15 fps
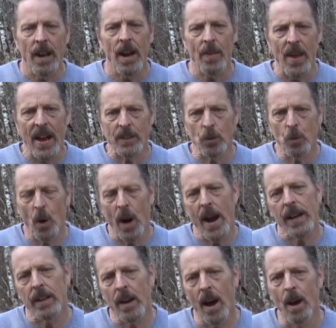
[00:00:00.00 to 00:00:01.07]
And that's where
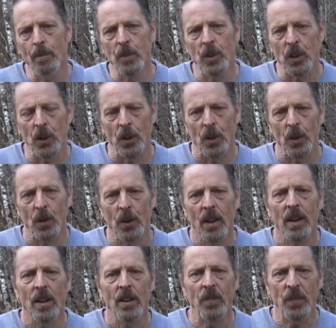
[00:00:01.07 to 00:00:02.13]
I come to
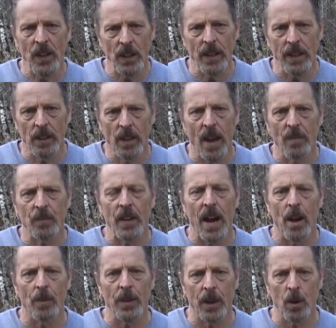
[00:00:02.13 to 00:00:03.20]
feeling left
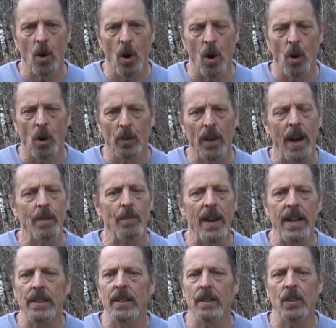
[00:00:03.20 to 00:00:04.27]
out in the cold. I
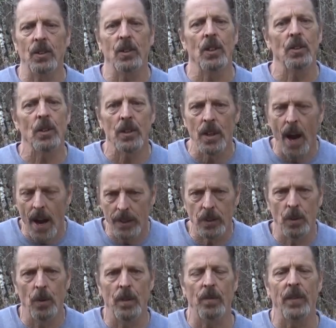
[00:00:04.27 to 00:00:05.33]
made the decision not
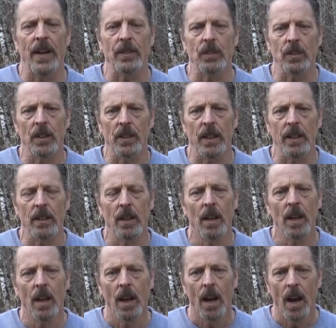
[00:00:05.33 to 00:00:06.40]
to invest in it
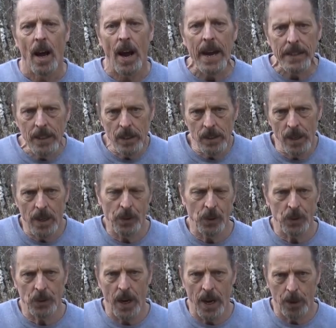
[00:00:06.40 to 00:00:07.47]
I didn't
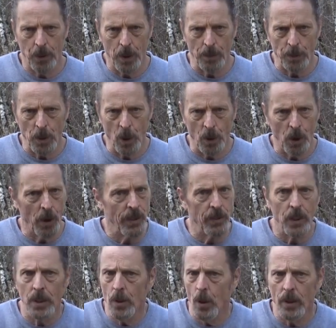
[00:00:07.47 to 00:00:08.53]
understand
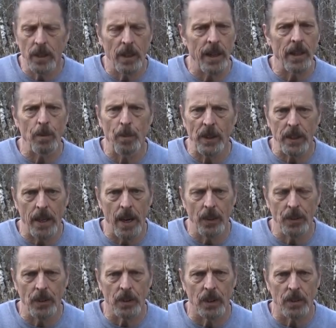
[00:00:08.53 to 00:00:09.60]
cryptocurrency, nor did anybody
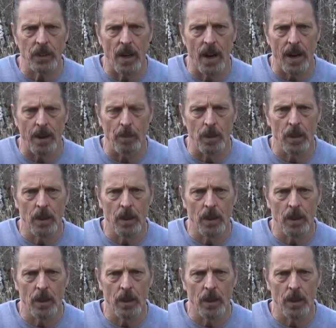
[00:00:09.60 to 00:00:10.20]
else at the time.